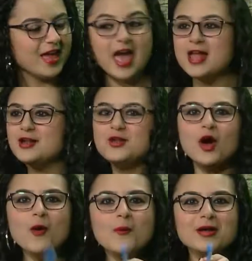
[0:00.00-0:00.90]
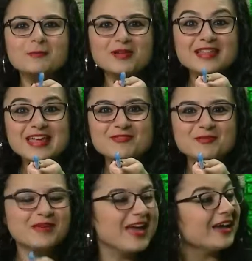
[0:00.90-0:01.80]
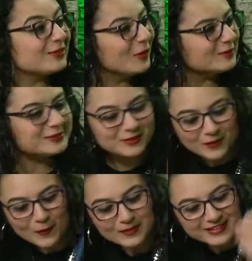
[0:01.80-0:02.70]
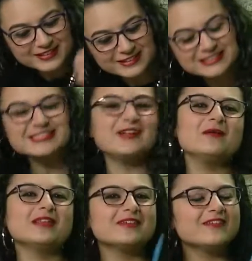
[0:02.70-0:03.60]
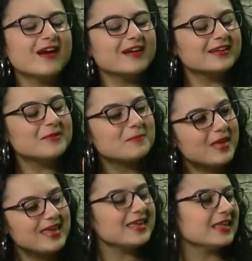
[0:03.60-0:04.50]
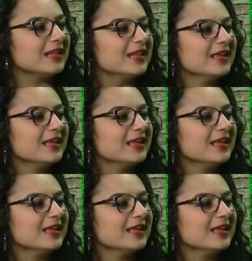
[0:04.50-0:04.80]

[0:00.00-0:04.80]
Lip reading: And no one believed me. I told you they're old and they're slow and they're not going to make it.